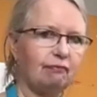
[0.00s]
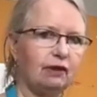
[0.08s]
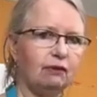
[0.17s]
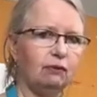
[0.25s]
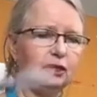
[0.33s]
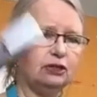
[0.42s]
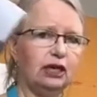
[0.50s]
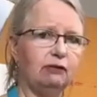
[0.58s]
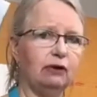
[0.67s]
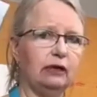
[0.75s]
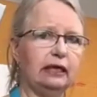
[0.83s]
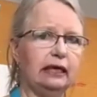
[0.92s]
which I
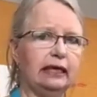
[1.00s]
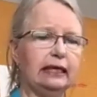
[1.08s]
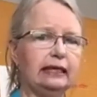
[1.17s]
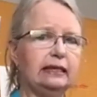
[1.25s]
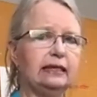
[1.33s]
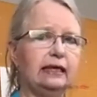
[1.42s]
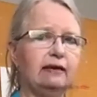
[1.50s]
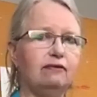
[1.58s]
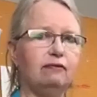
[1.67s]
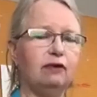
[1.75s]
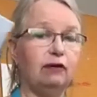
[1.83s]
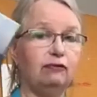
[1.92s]
really like these. I have
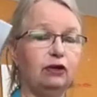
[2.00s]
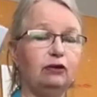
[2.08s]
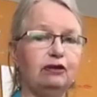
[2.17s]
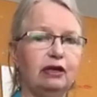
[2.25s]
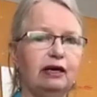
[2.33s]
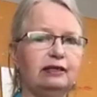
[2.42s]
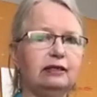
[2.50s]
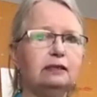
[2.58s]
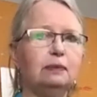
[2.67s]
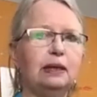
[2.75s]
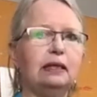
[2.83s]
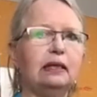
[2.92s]
a few sizes,
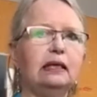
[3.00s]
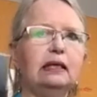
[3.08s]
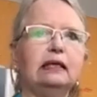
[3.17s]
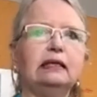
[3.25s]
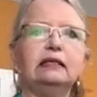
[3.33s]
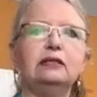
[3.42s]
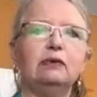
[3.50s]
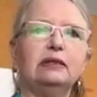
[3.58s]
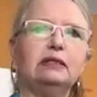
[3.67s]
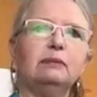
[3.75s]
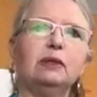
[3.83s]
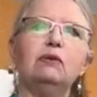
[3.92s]
but this one's
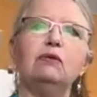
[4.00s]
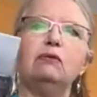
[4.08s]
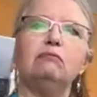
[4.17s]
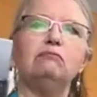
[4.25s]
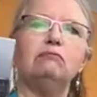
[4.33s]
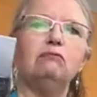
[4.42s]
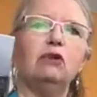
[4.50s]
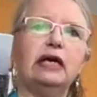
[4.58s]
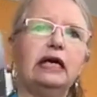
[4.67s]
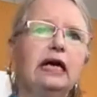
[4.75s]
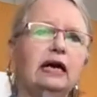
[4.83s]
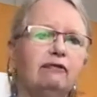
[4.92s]
about
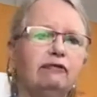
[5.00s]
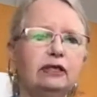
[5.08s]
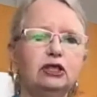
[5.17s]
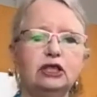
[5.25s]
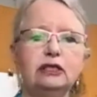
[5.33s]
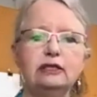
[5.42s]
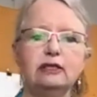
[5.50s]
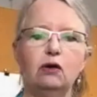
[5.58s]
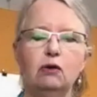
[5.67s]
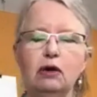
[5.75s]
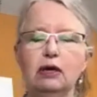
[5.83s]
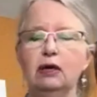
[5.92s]
1.5 inches. So
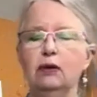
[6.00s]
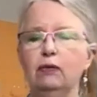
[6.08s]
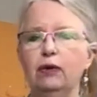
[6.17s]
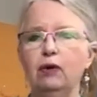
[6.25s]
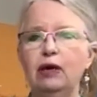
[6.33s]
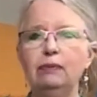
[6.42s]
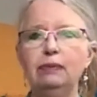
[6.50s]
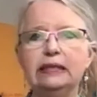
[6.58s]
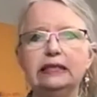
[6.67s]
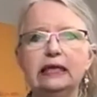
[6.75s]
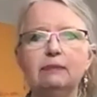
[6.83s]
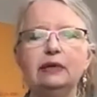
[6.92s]
we want to pick
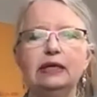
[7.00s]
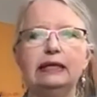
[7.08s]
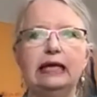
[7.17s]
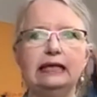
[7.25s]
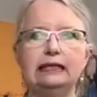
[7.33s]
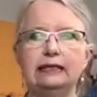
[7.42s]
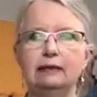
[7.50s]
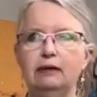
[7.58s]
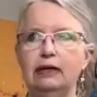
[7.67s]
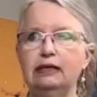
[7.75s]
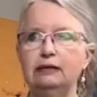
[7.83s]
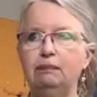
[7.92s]
something that's
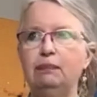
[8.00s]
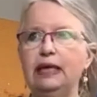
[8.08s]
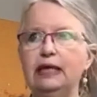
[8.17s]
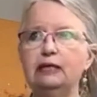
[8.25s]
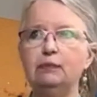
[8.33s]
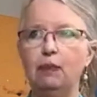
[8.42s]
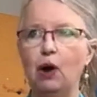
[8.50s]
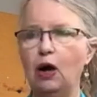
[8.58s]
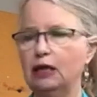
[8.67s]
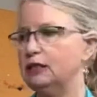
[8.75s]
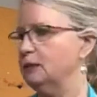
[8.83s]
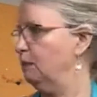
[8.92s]
as big as
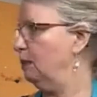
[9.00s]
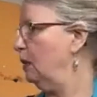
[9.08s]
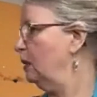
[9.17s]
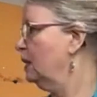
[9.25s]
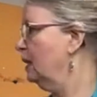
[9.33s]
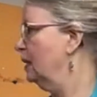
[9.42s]
possible,